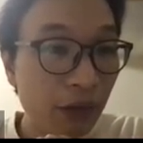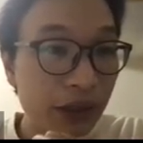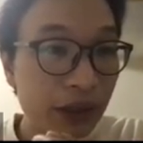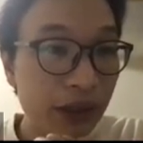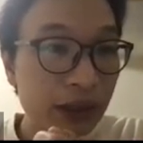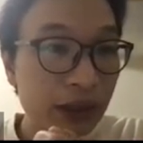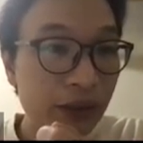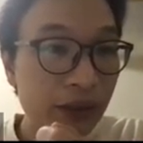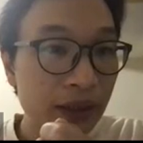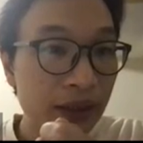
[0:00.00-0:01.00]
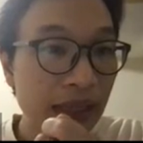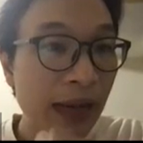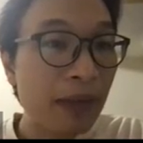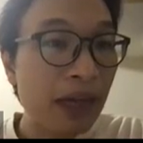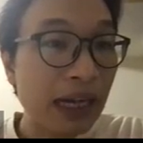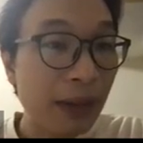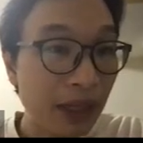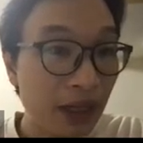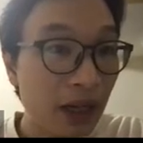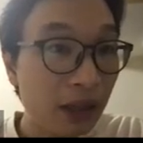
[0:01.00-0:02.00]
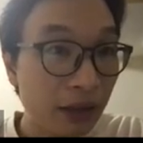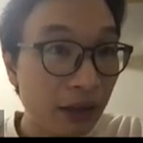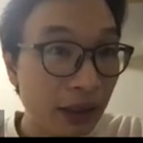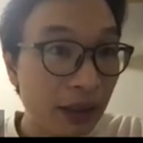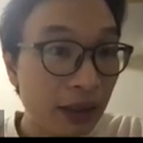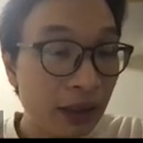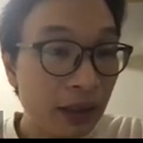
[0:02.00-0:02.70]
which is gamma gamma dot, right?